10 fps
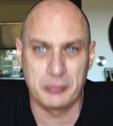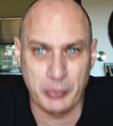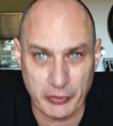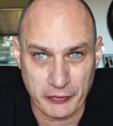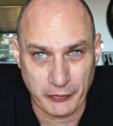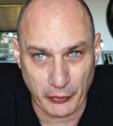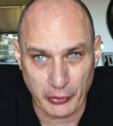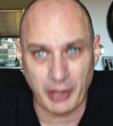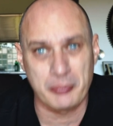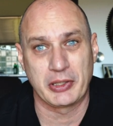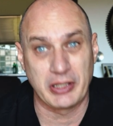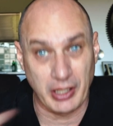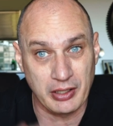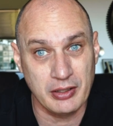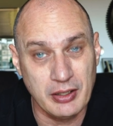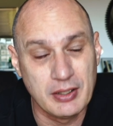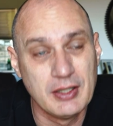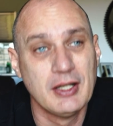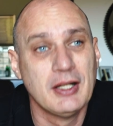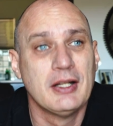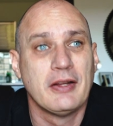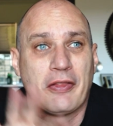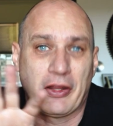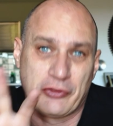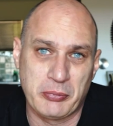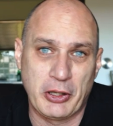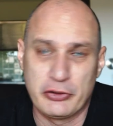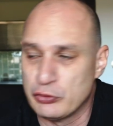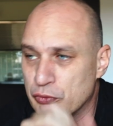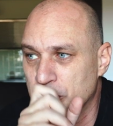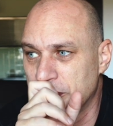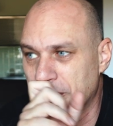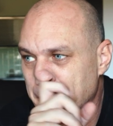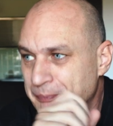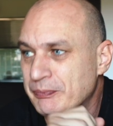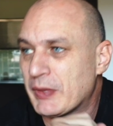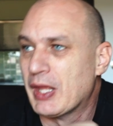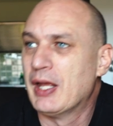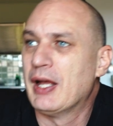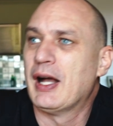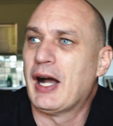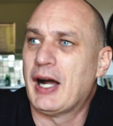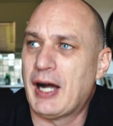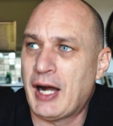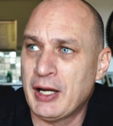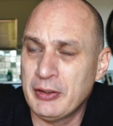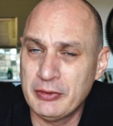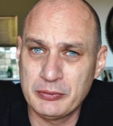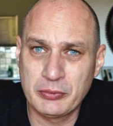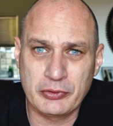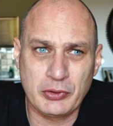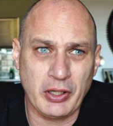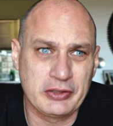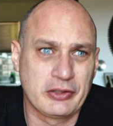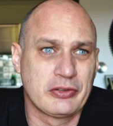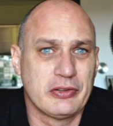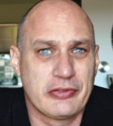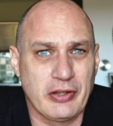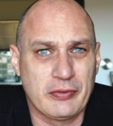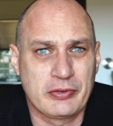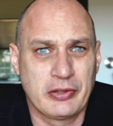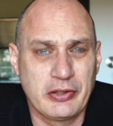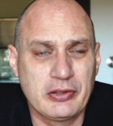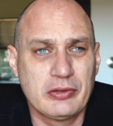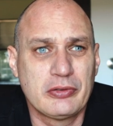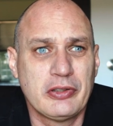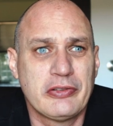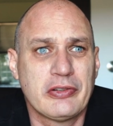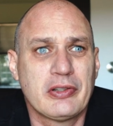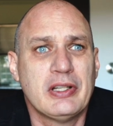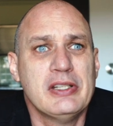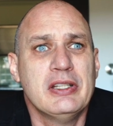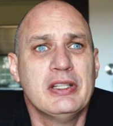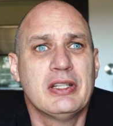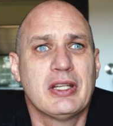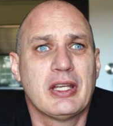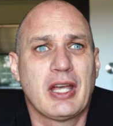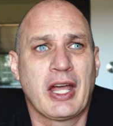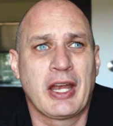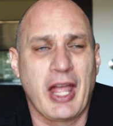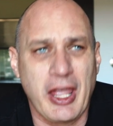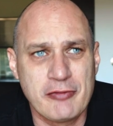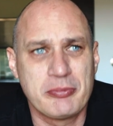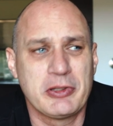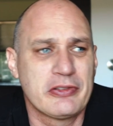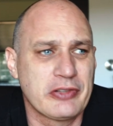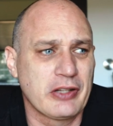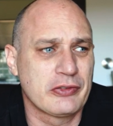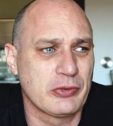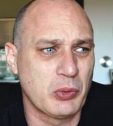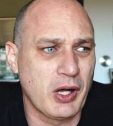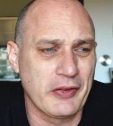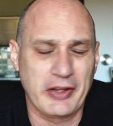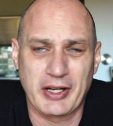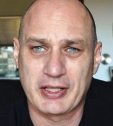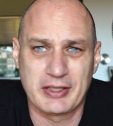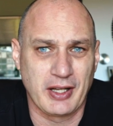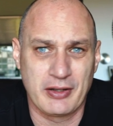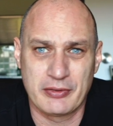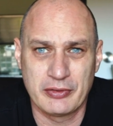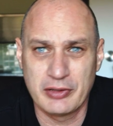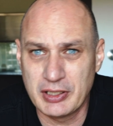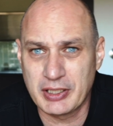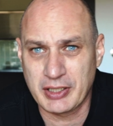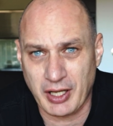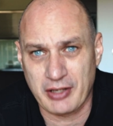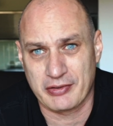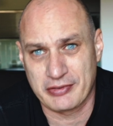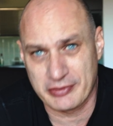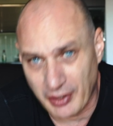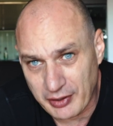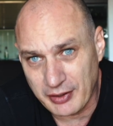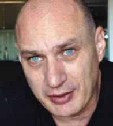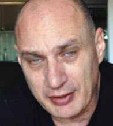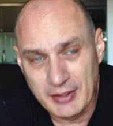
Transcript: put a photo up again. That's my new route. I was quite self-critical recently, and I have been saying this for a while, that I really kind of suck